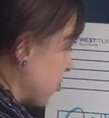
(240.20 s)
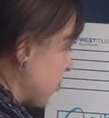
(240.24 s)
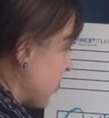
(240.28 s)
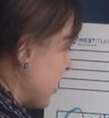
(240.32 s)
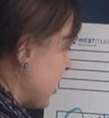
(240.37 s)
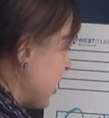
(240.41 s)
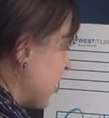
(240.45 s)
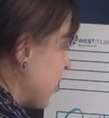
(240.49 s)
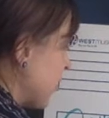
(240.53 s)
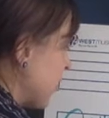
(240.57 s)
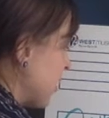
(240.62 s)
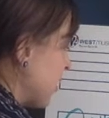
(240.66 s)
so
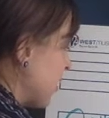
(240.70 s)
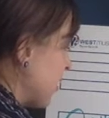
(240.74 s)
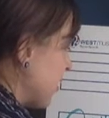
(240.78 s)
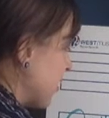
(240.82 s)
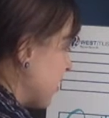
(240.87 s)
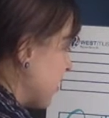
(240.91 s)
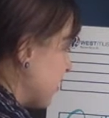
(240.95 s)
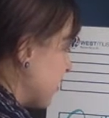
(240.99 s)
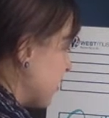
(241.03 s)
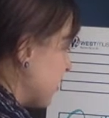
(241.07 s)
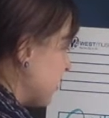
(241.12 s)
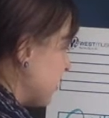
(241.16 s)
we know that
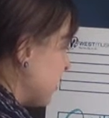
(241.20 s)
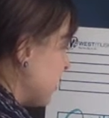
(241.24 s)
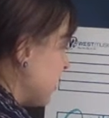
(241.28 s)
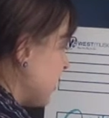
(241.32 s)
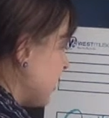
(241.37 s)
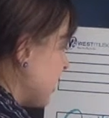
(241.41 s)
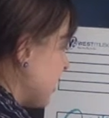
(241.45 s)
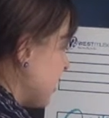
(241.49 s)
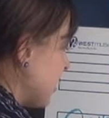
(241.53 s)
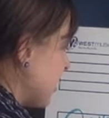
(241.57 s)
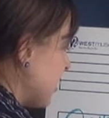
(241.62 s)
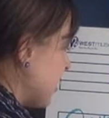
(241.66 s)
this is
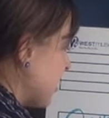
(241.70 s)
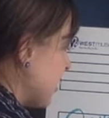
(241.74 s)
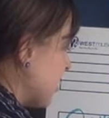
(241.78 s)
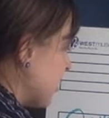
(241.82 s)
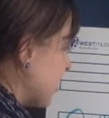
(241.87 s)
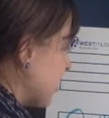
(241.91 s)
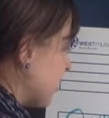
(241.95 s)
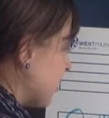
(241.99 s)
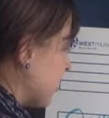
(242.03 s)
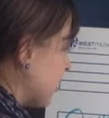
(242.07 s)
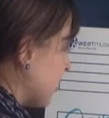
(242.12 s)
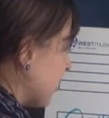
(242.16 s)
D,
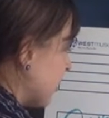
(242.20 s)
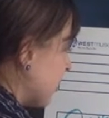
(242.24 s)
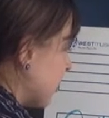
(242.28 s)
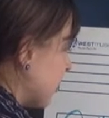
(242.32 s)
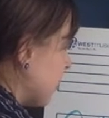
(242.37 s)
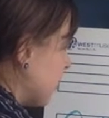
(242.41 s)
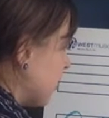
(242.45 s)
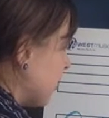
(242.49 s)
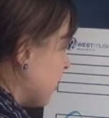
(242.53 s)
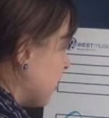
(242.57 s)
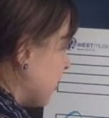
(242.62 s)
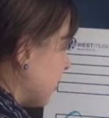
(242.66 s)

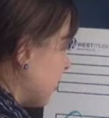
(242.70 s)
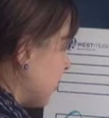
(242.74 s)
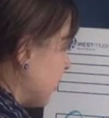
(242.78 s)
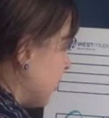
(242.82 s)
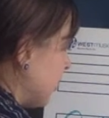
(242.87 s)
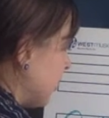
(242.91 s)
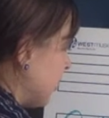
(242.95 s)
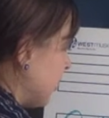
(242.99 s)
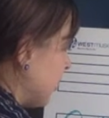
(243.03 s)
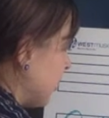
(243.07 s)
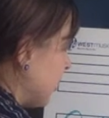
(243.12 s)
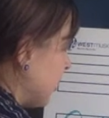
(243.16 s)

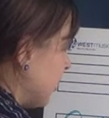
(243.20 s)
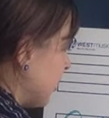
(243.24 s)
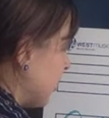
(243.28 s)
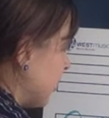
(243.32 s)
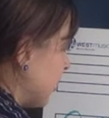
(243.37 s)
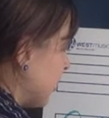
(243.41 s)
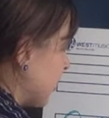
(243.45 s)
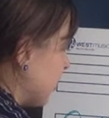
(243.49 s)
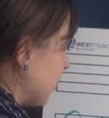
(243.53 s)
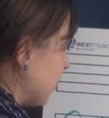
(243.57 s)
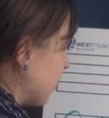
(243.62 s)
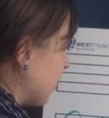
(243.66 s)

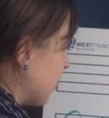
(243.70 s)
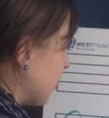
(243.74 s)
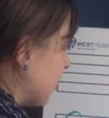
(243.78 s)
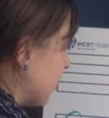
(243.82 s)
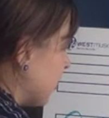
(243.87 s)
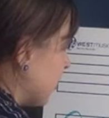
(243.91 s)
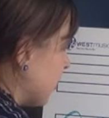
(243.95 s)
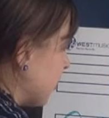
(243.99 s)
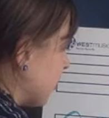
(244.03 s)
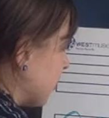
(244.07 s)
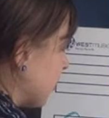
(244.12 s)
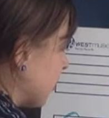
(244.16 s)
E,
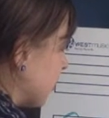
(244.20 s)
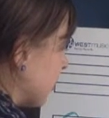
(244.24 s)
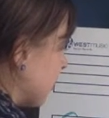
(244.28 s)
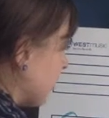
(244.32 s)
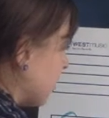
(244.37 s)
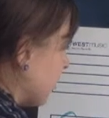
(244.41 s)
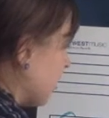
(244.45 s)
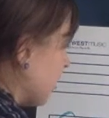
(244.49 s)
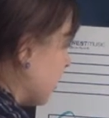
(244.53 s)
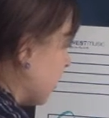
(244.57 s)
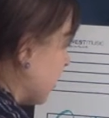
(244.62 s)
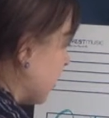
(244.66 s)

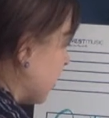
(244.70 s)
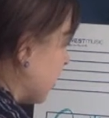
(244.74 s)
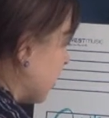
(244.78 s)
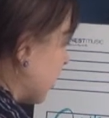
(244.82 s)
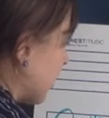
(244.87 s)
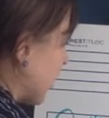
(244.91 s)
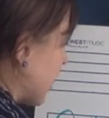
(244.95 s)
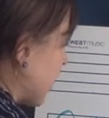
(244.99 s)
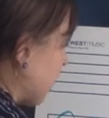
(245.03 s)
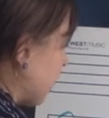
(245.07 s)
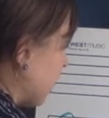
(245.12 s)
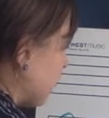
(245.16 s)

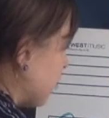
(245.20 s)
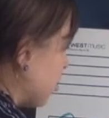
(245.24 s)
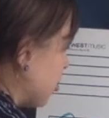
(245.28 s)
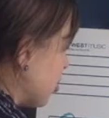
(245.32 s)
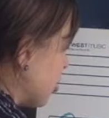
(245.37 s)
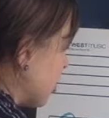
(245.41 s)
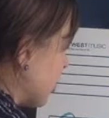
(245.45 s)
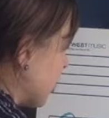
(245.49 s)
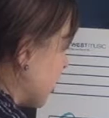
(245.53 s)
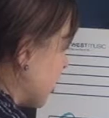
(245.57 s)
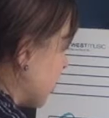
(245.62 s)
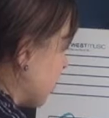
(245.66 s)
F
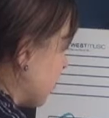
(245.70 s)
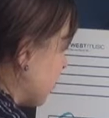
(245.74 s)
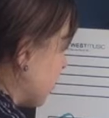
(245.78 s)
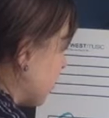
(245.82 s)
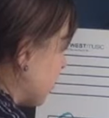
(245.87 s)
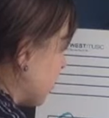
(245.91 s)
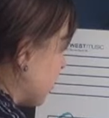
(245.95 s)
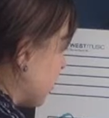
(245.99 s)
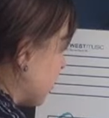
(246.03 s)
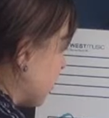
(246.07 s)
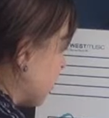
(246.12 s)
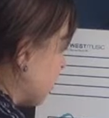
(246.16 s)
sharp,
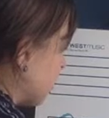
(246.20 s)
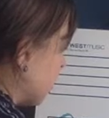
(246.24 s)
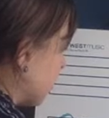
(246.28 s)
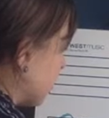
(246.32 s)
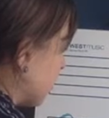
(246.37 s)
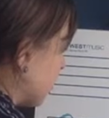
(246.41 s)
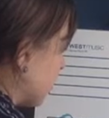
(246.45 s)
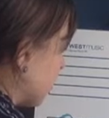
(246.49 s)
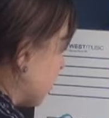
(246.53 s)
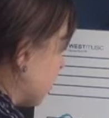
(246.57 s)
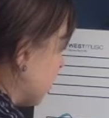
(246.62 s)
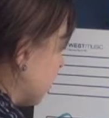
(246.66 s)

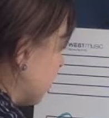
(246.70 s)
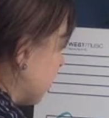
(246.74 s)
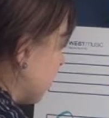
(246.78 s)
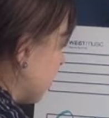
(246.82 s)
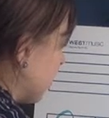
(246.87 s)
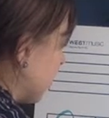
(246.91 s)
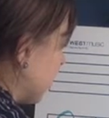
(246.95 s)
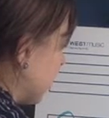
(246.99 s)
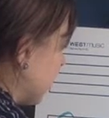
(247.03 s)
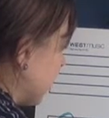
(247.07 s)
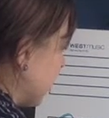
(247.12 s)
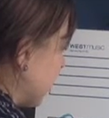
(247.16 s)

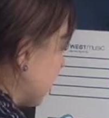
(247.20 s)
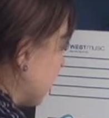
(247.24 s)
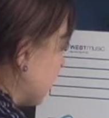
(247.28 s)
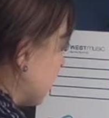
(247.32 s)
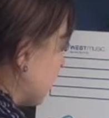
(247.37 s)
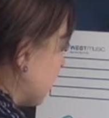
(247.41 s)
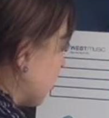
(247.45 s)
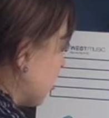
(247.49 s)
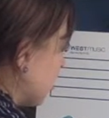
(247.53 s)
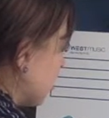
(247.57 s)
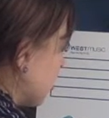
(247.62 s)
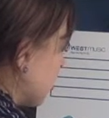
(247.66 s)

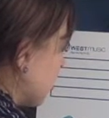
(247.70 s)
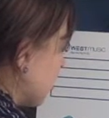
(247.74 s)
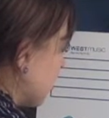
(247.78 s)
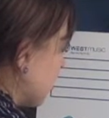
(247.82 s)
and